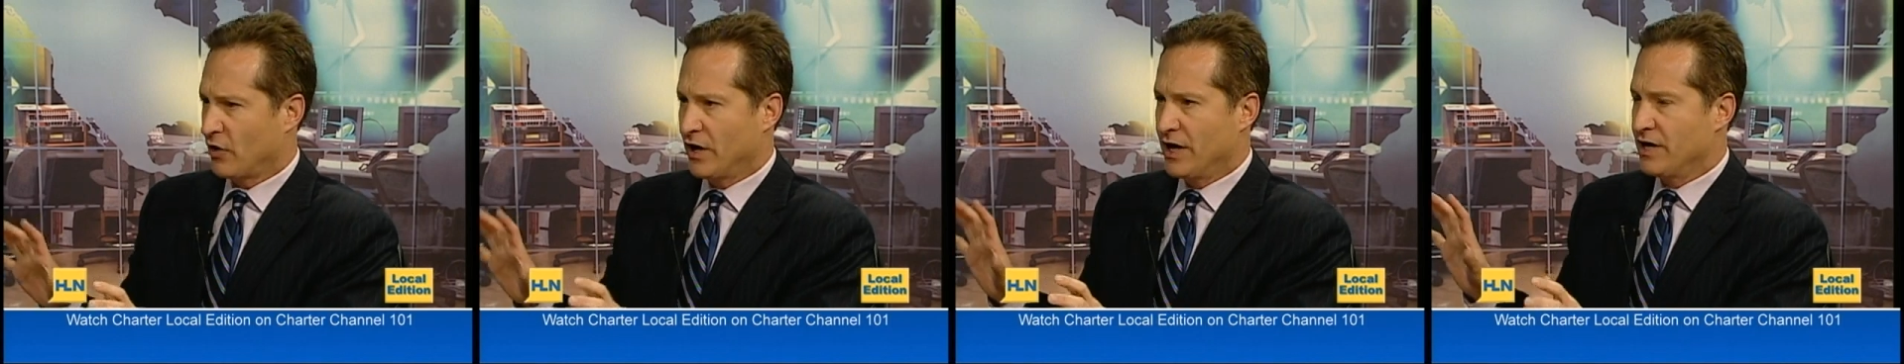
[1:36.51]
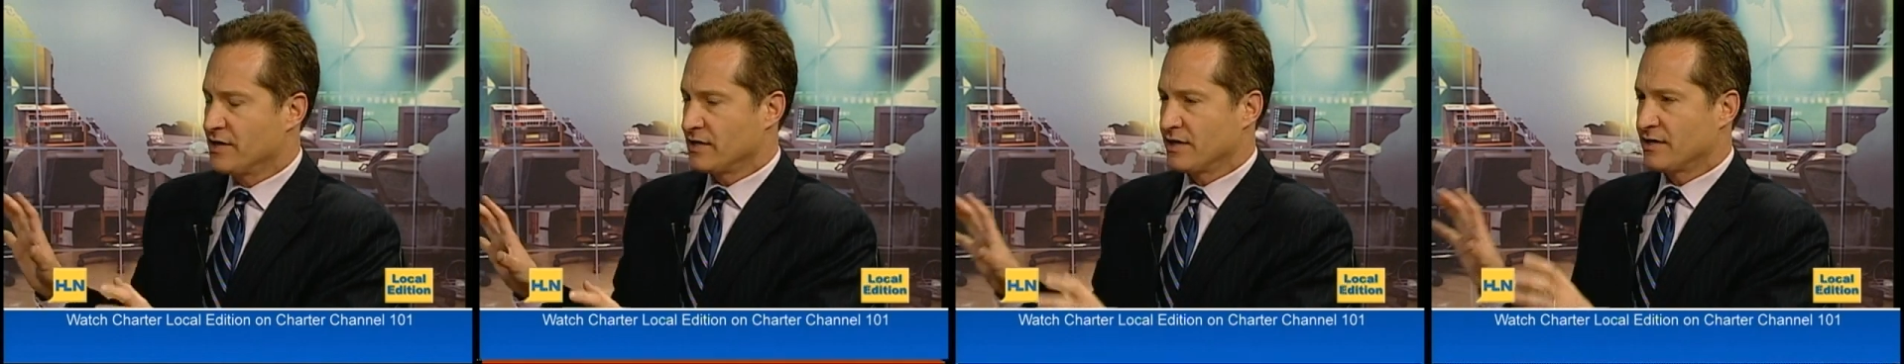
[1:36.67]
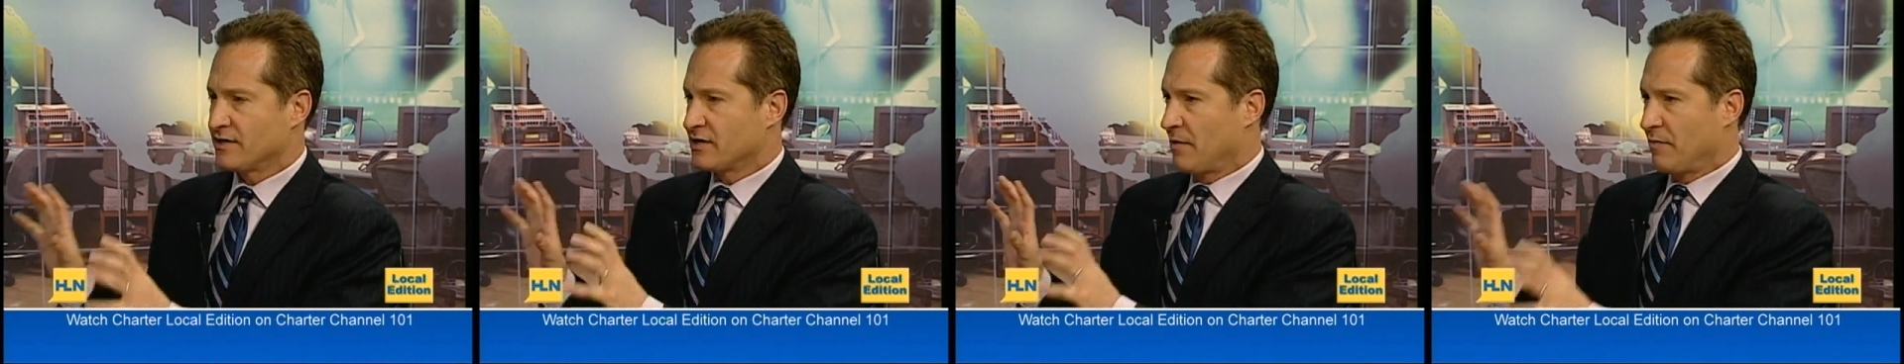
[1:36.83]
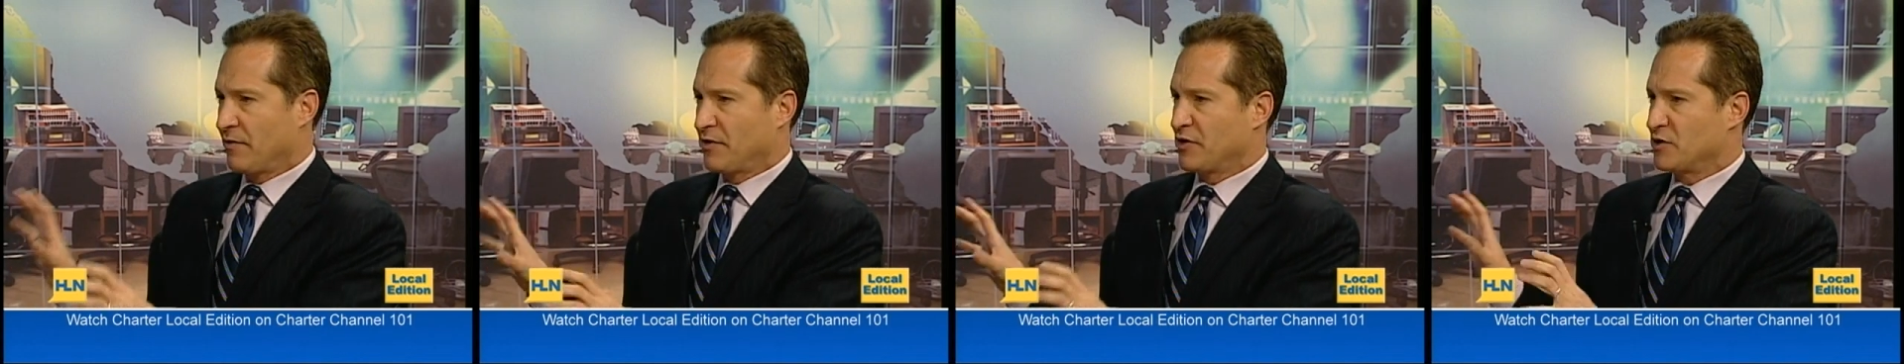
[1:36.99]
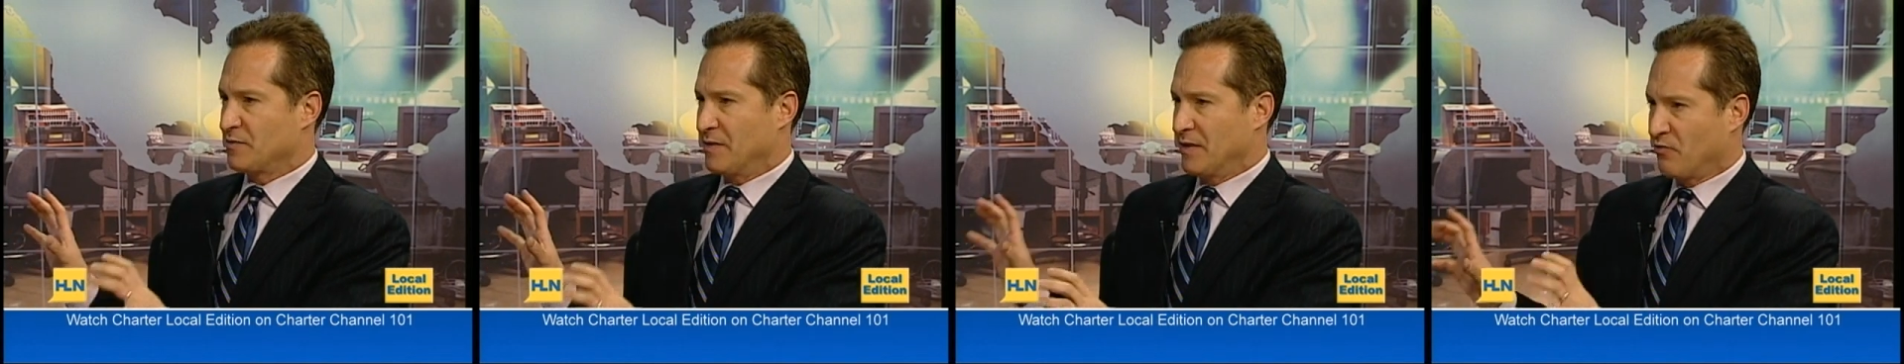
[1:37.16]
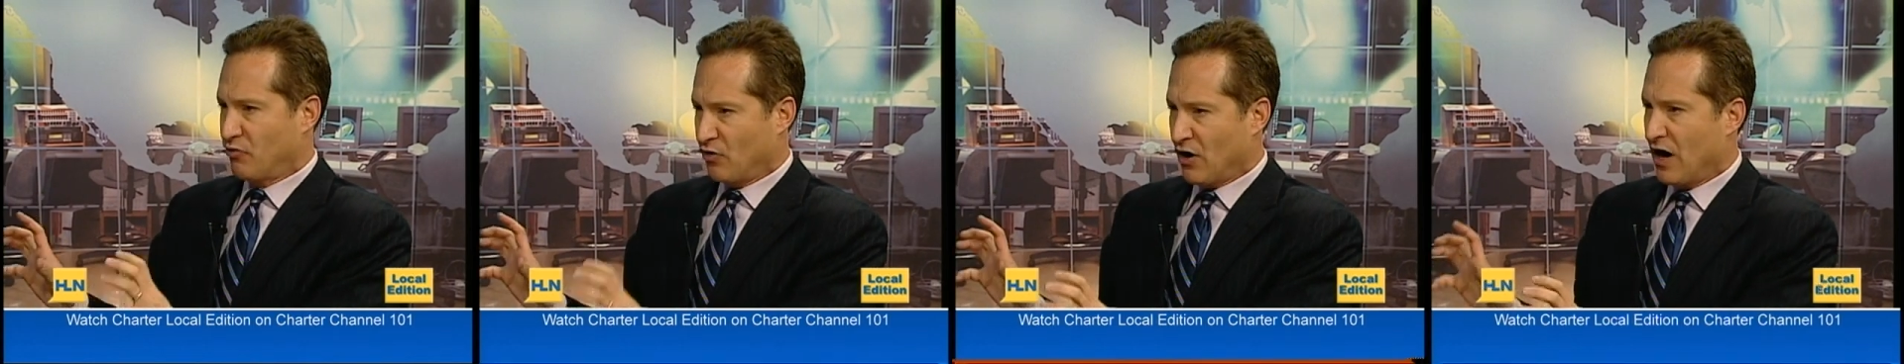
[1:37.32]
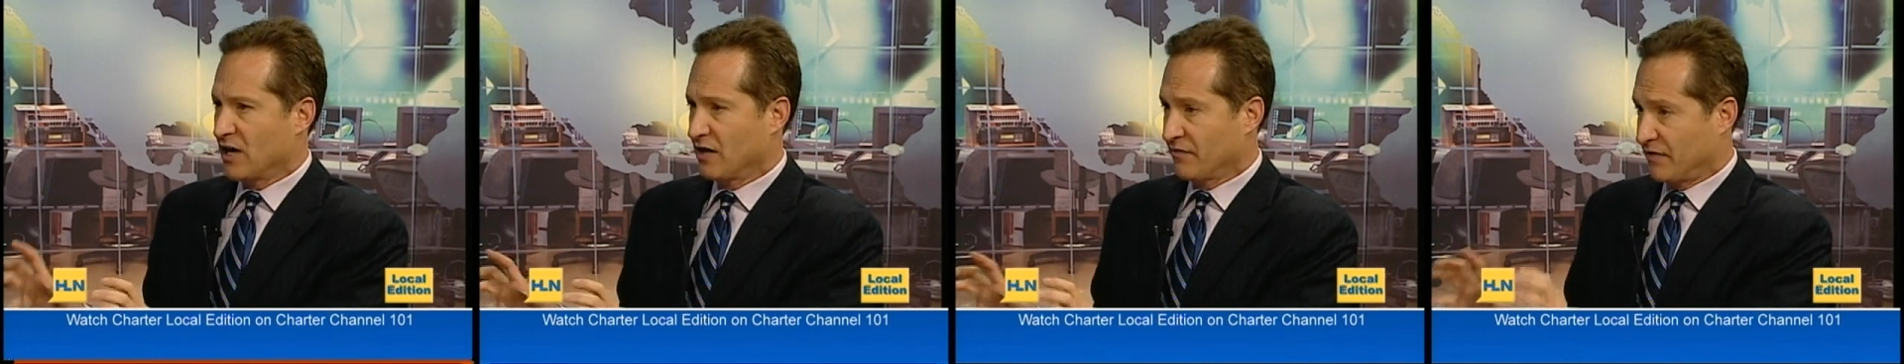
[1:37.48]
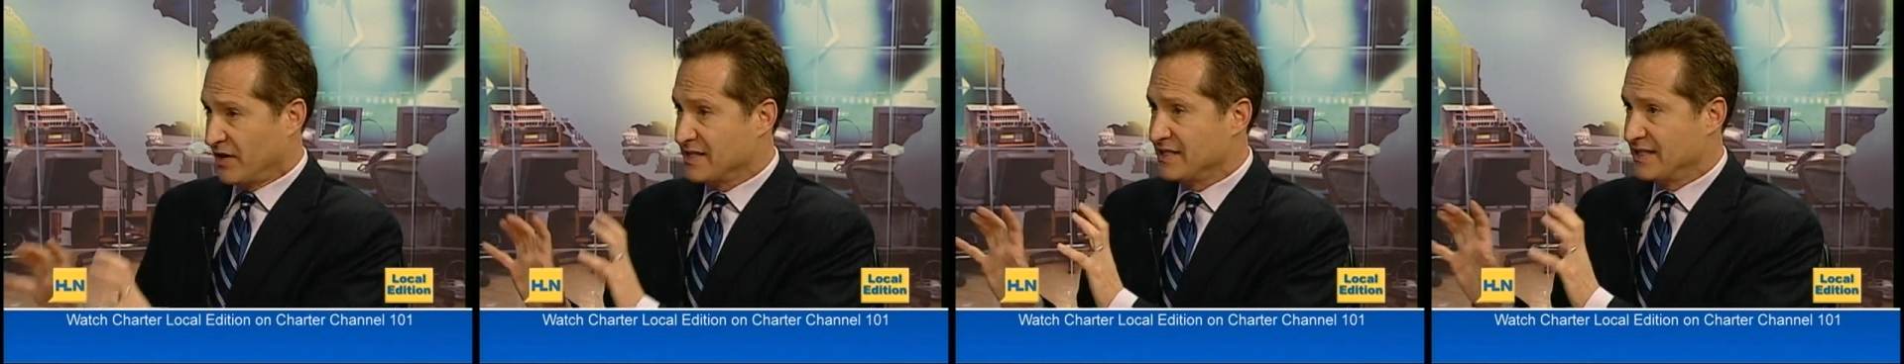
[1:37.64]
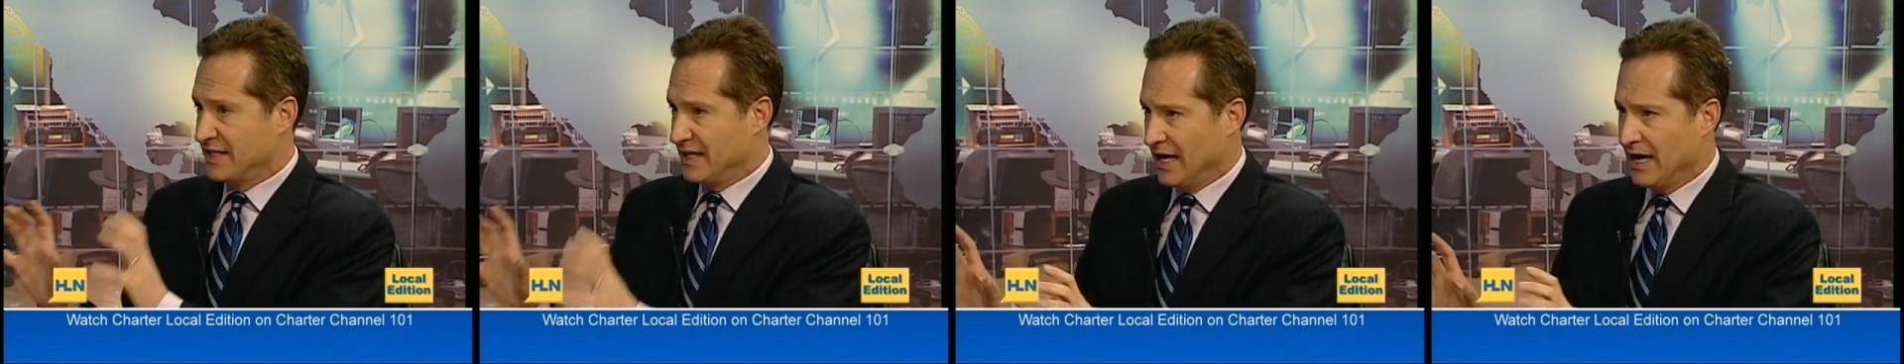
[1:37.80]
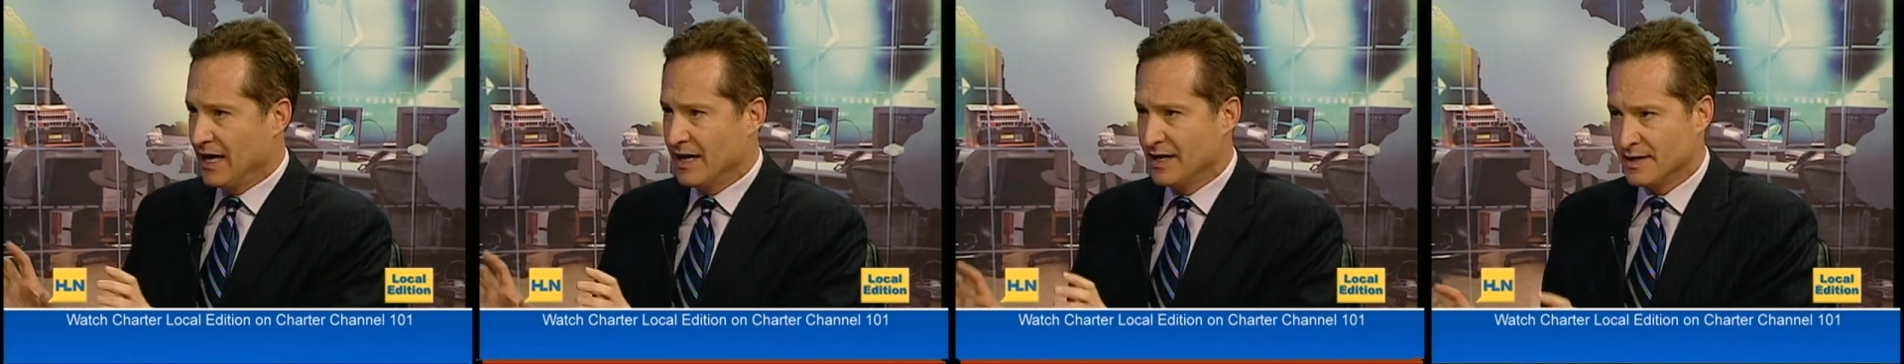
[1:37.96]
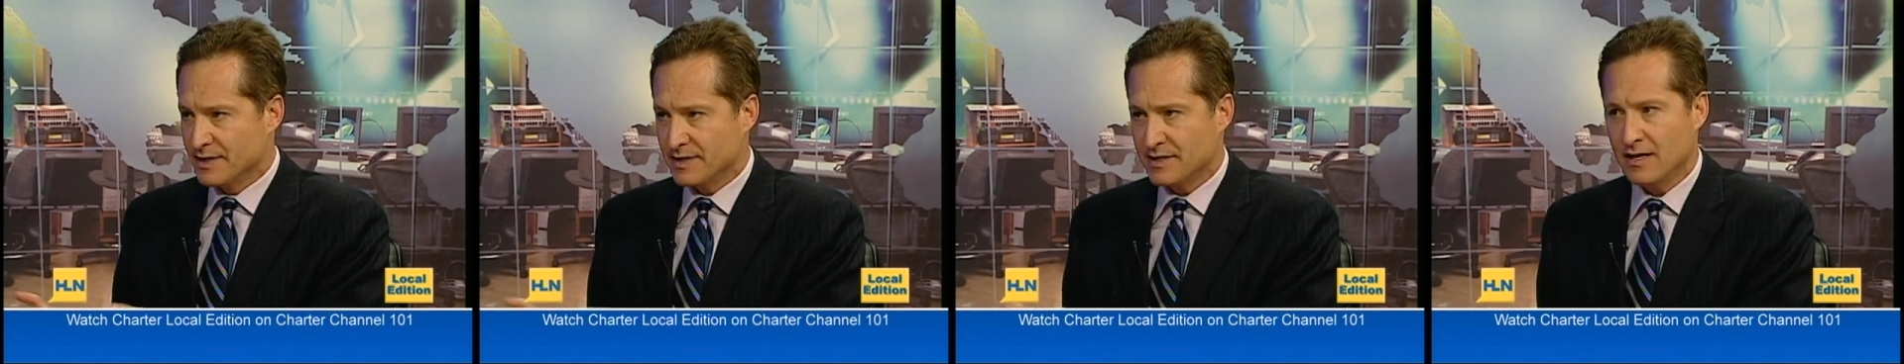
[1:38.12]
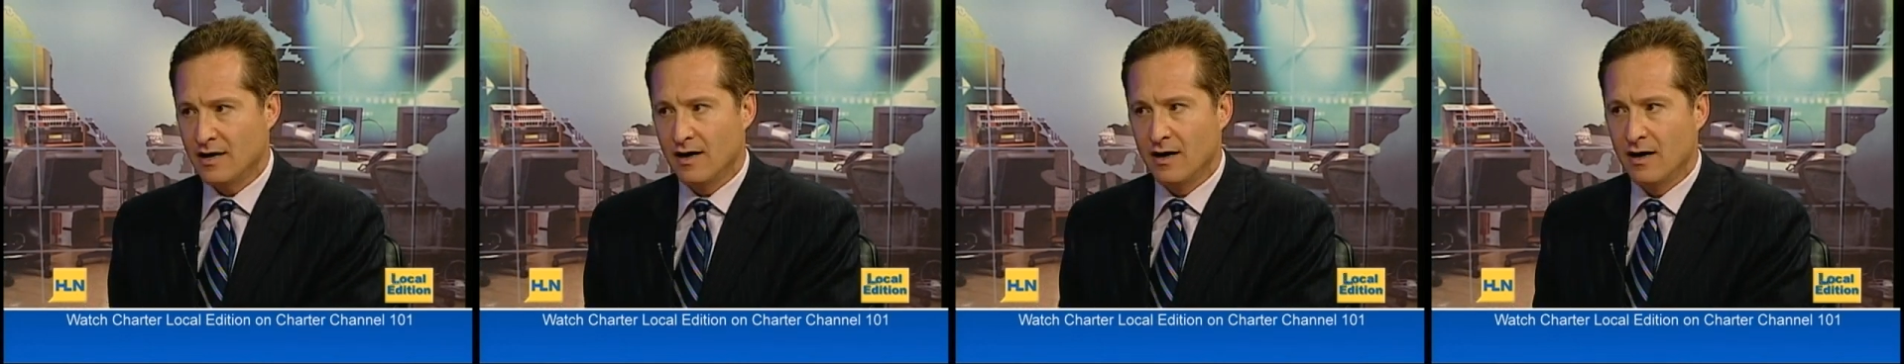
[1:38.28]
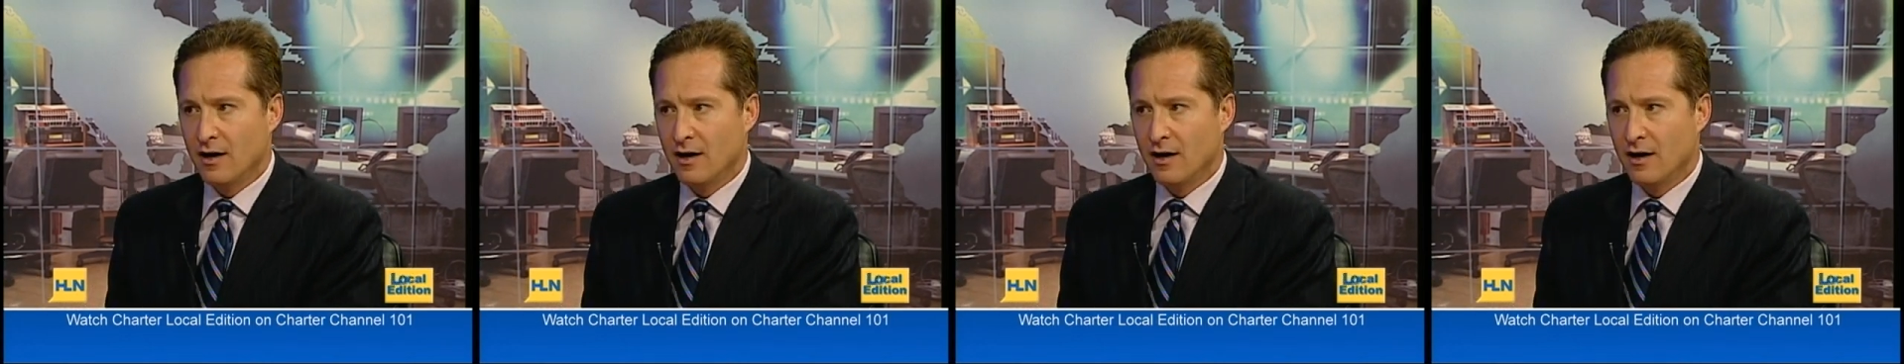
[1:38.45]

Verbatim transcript: isn't something to be proud of, because it is.